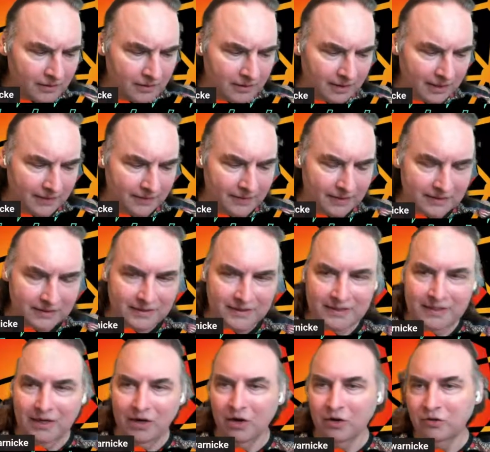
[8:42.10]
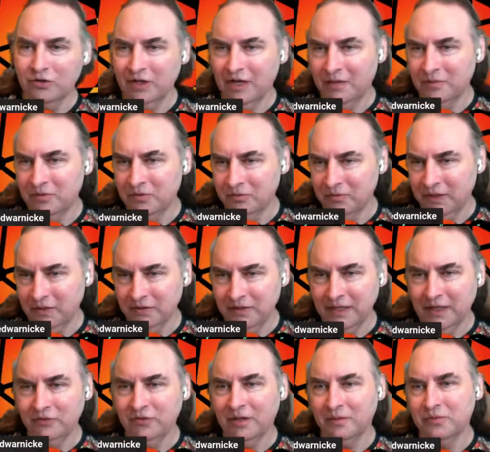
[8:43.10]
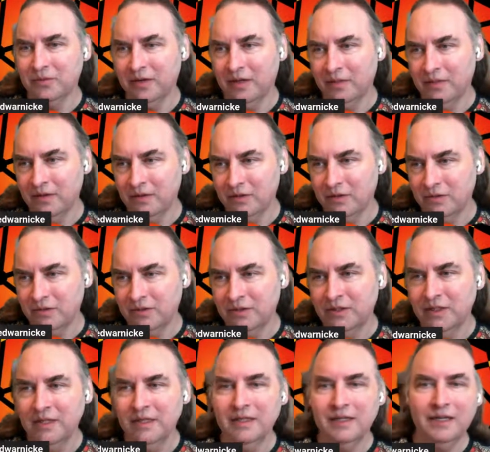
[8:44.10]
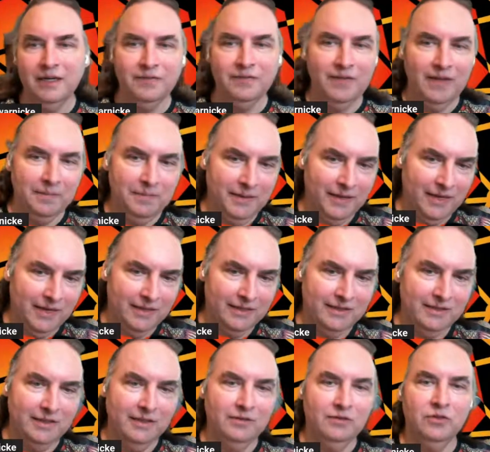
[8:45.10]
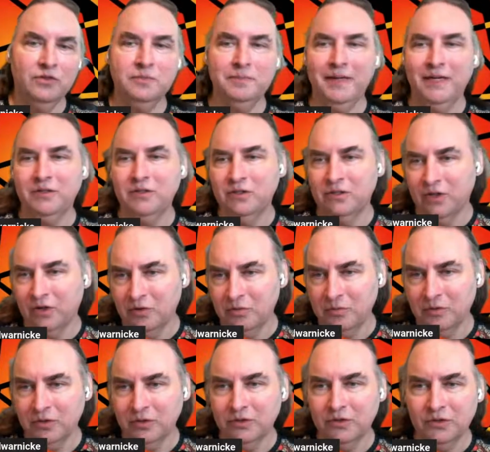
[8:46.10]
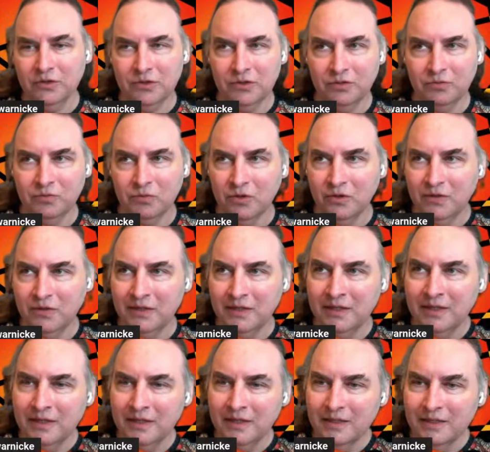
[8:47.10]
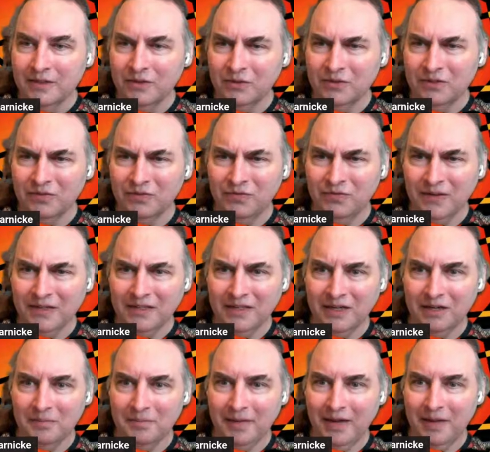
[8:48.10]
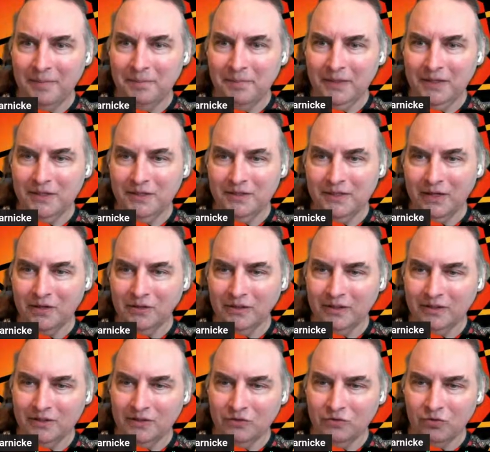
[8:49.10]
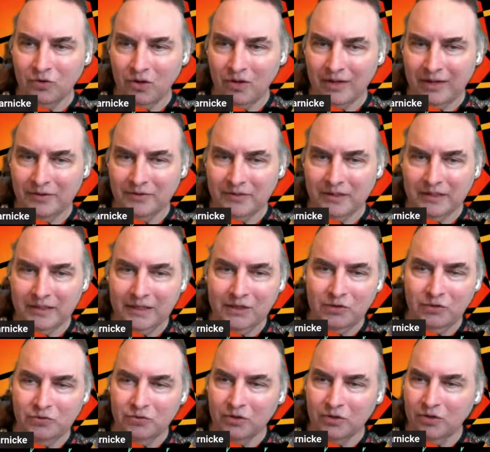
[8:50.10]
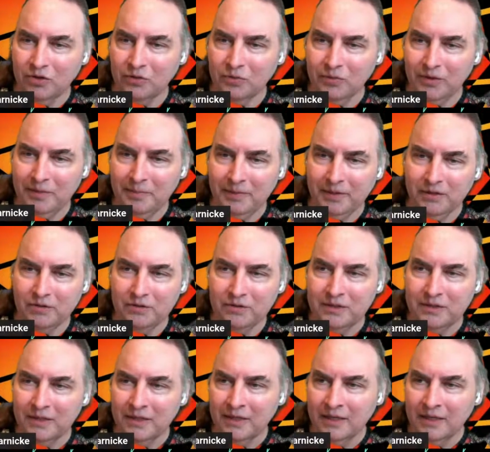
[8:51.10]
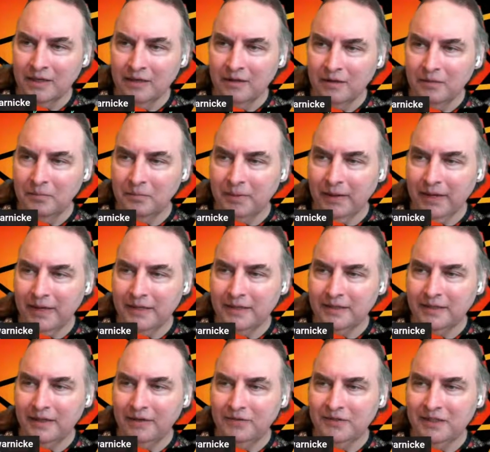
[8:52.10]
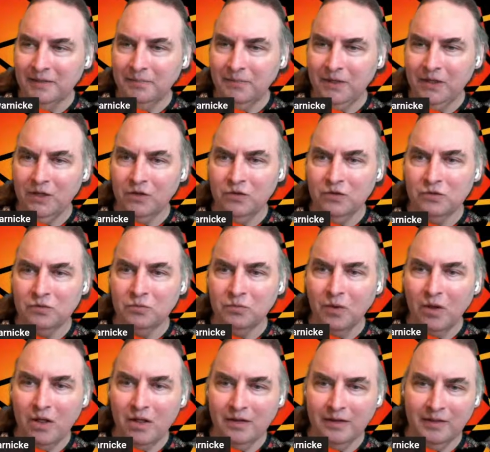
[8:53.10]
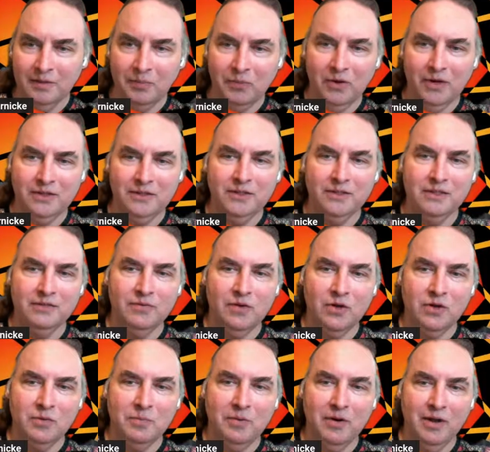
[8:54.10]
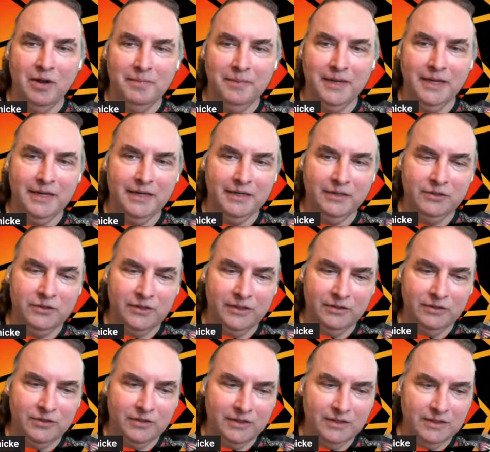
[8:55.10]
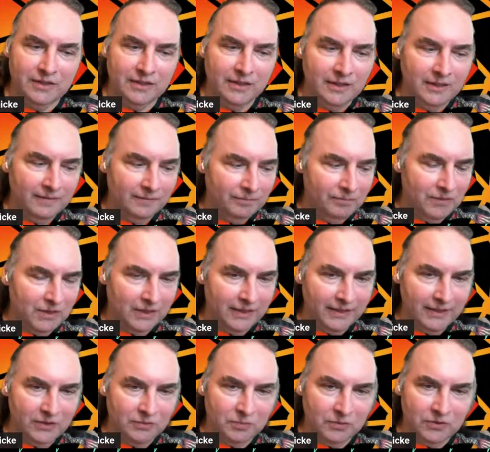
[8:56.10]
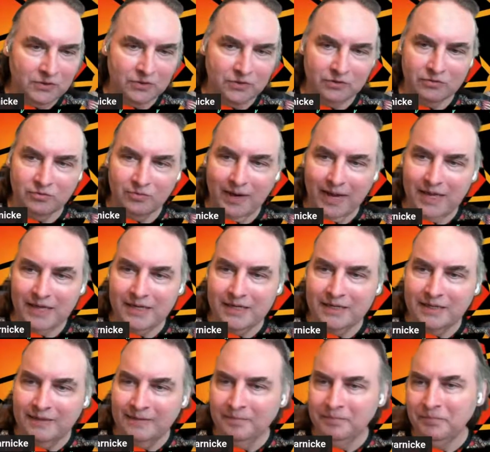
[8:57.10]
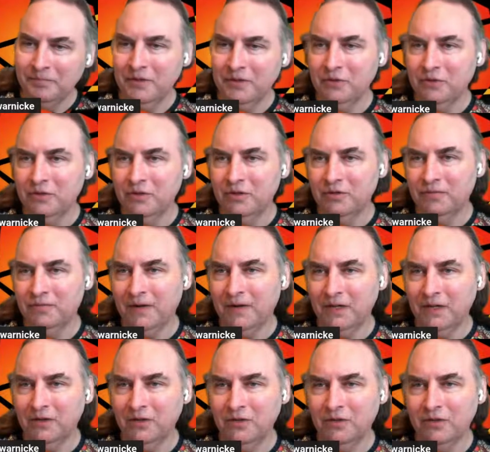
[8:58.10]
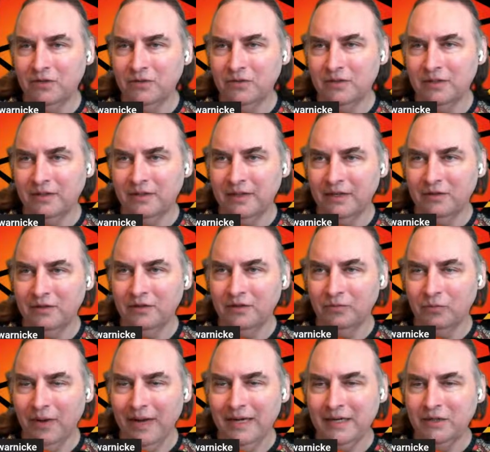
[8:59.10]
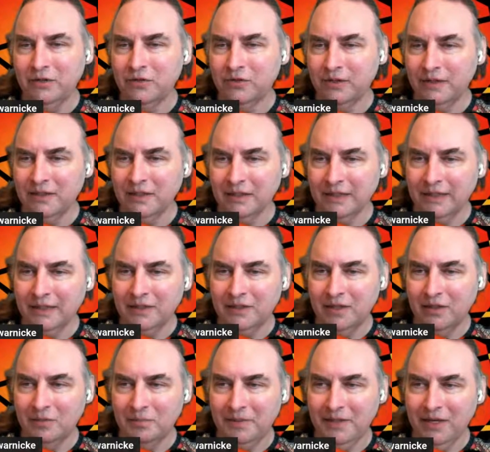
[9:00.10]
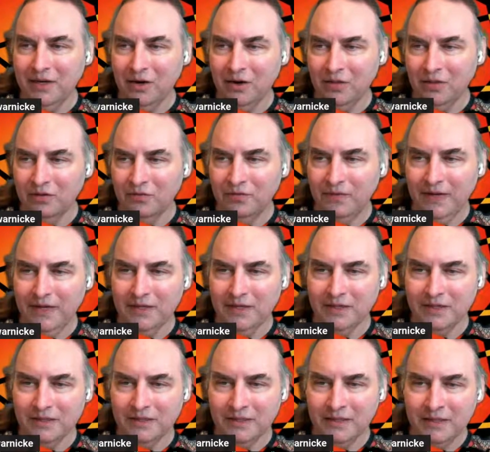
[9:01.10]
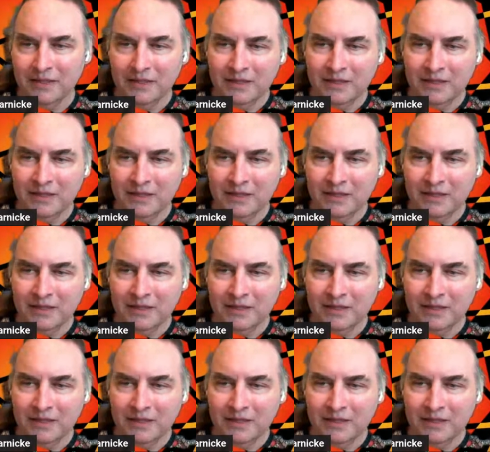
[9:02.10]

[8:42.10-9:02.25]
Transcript: And then CR jobs, CI jobs run on those, and if they pass, then those patches auto merge and so forth. And so it's a fun little map, because not only does it draw out and link you to all the repos, but if something goes wrong in the process of auto propagating changes, the links will turn red. You can follow those, they red and turn into links to the PR that failed.